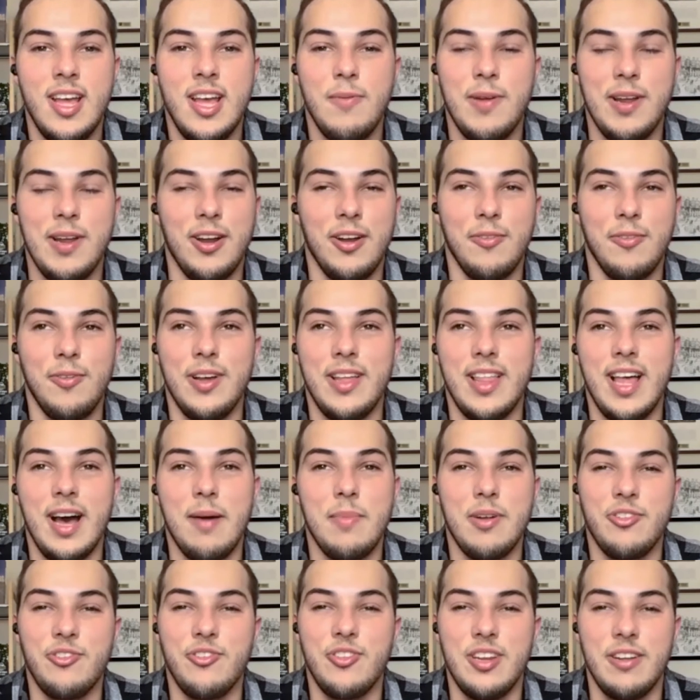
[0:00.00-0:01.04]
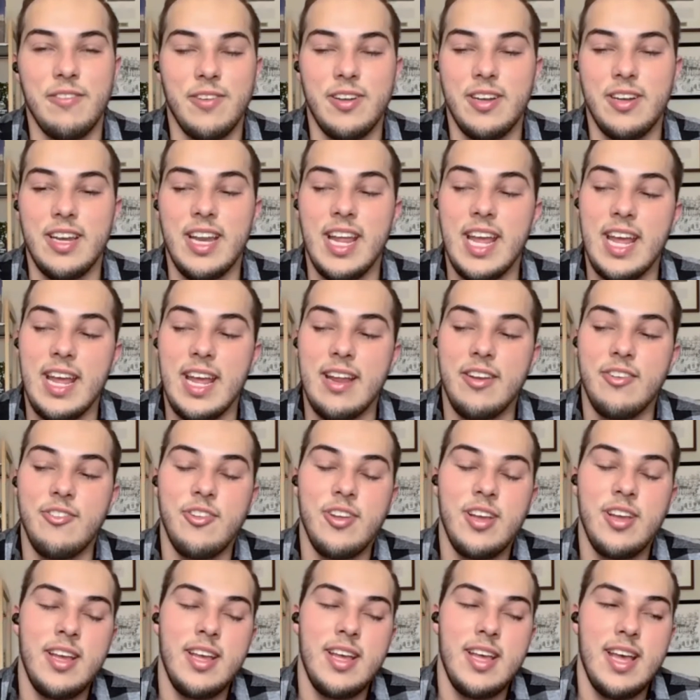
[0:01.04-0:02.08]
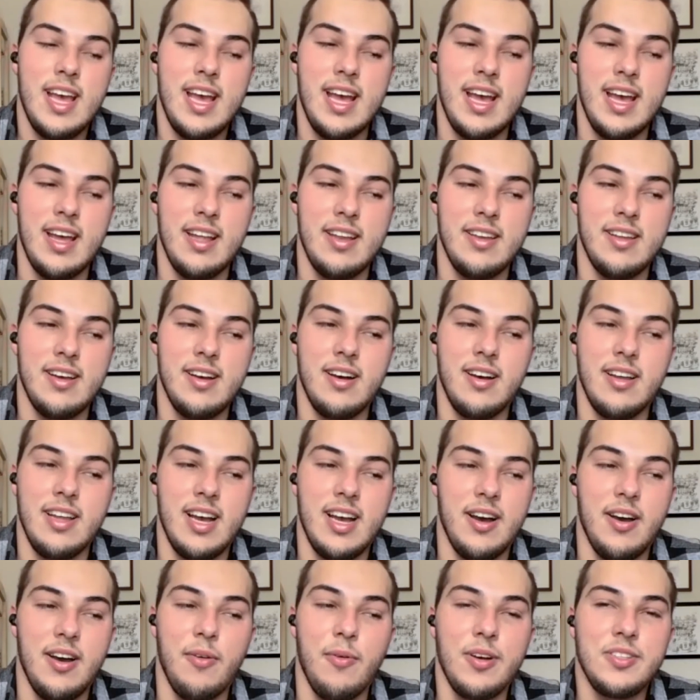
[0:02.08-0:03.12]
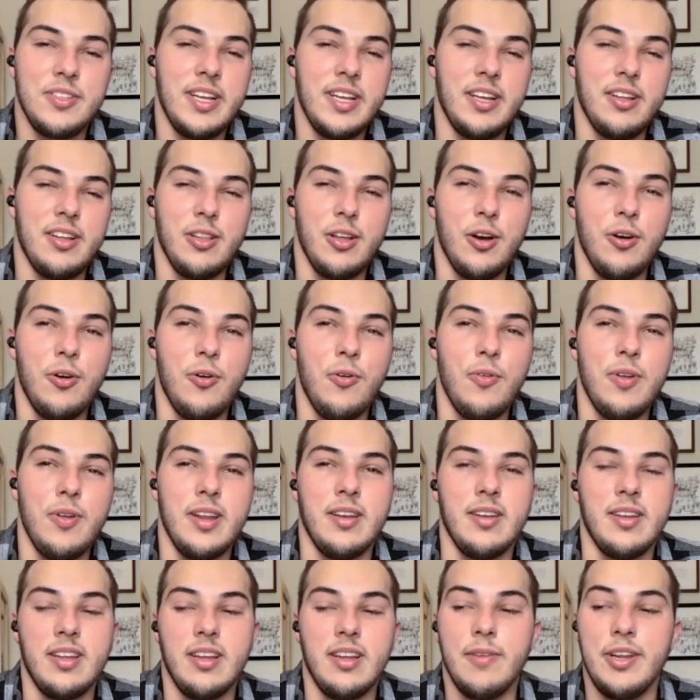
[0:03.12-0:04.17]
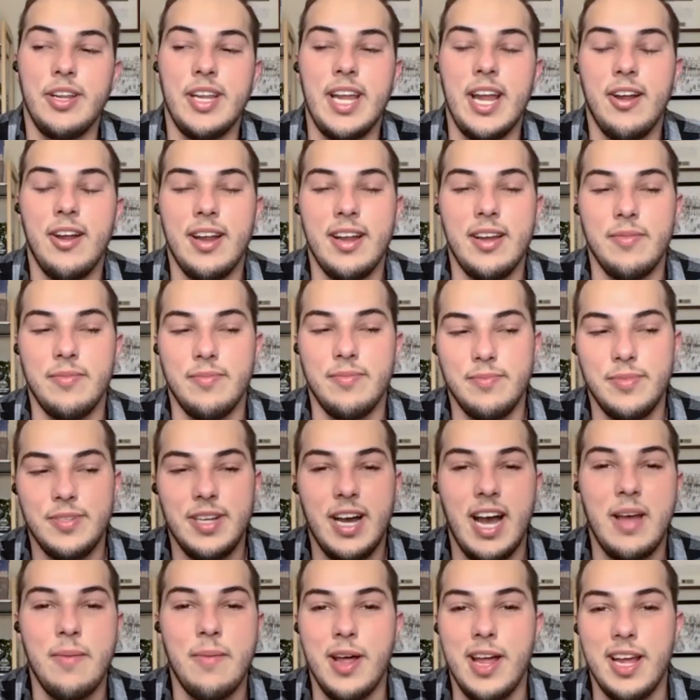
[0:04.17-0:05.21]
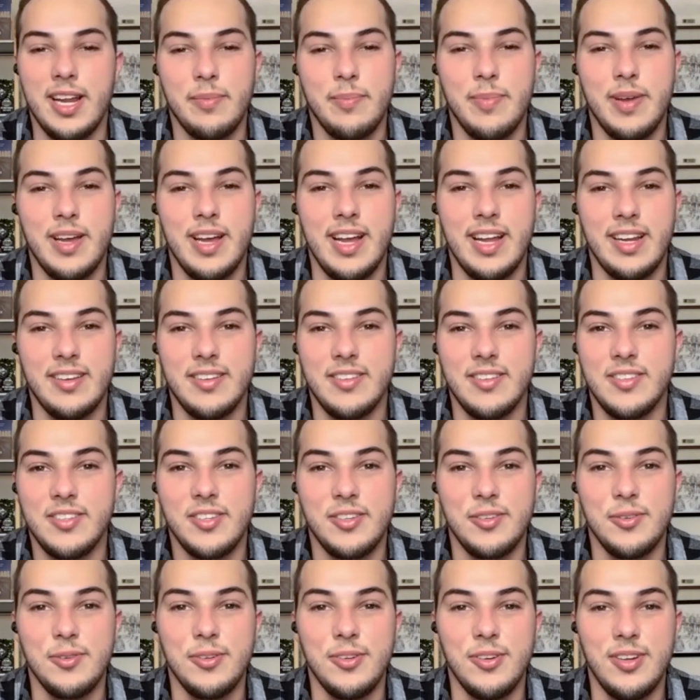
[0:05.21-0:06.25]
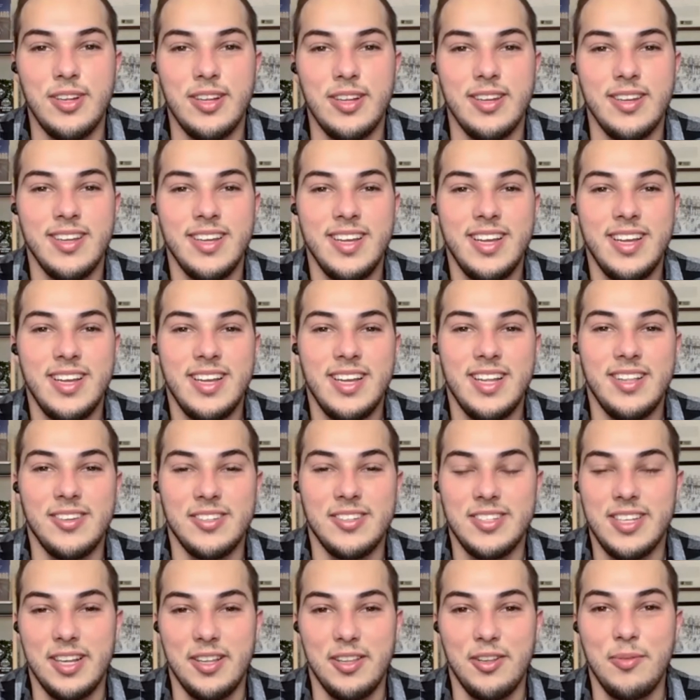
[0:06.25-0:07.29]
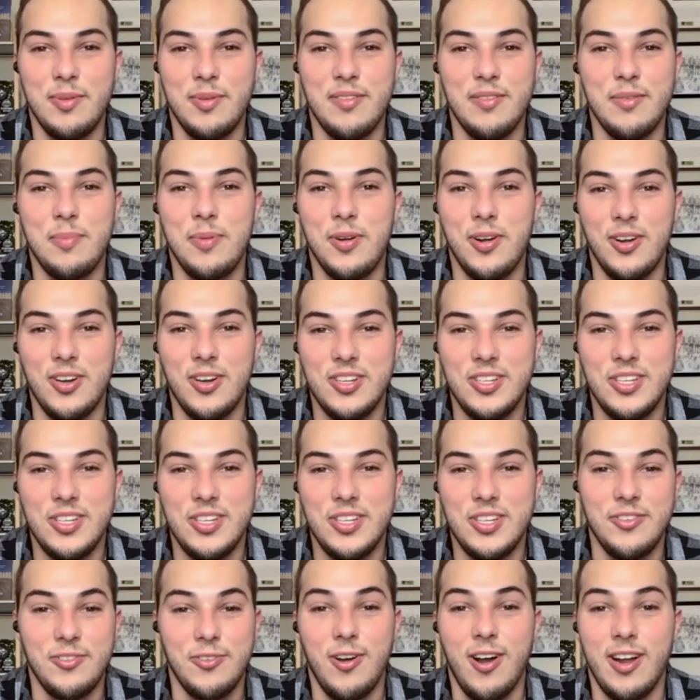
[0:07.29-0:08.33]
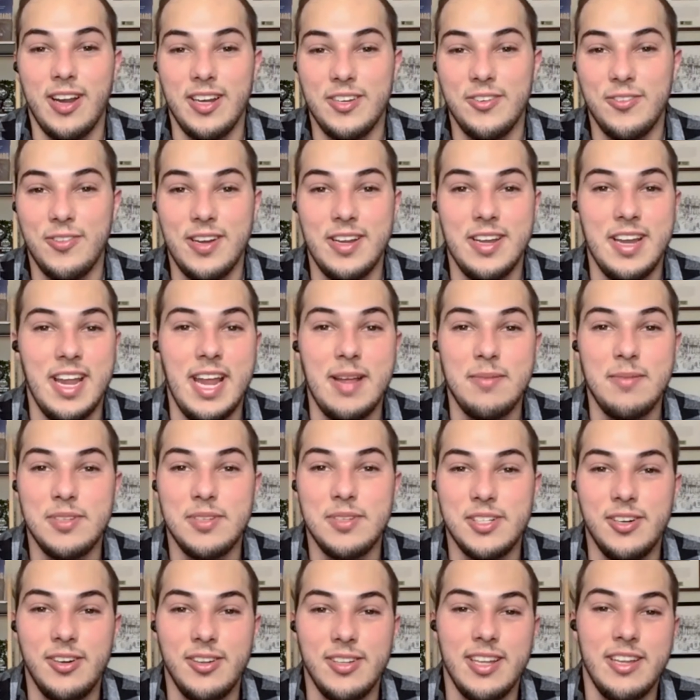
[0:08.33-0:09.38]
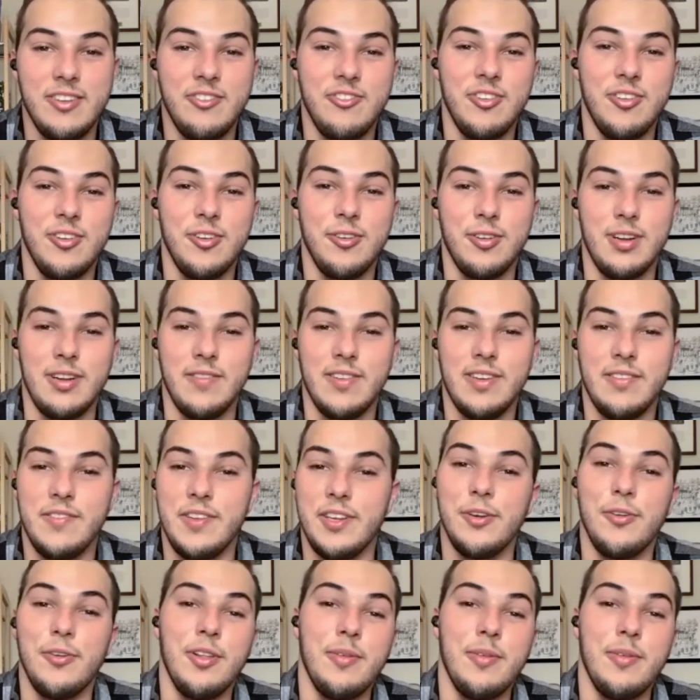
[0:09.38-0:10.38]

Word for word: we aren't really that much different in age. And uh, yeah, I was like alone. And when you carry a diabetic bag to school and looks like a little bit of a purse. You get derogatory names called at you, or even if you go to the